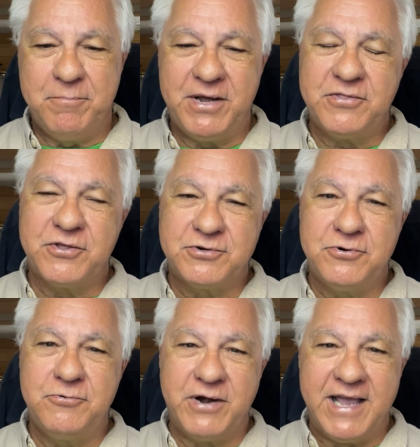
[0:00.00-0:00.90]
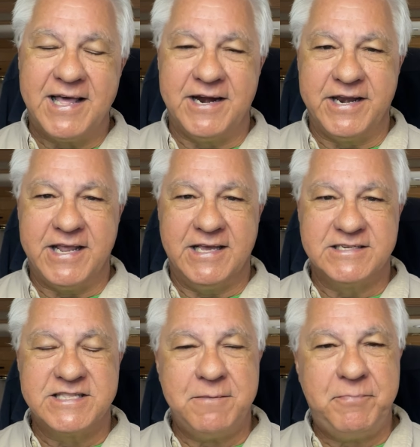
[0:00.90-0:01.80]
But the reality
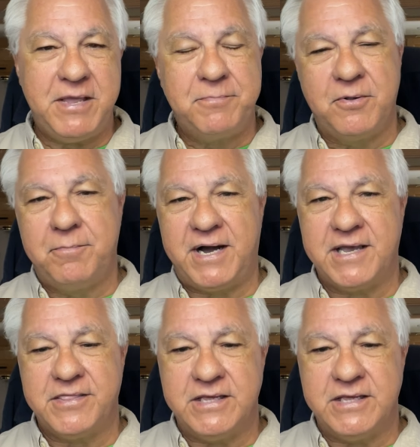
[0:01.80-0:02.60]
is that people buy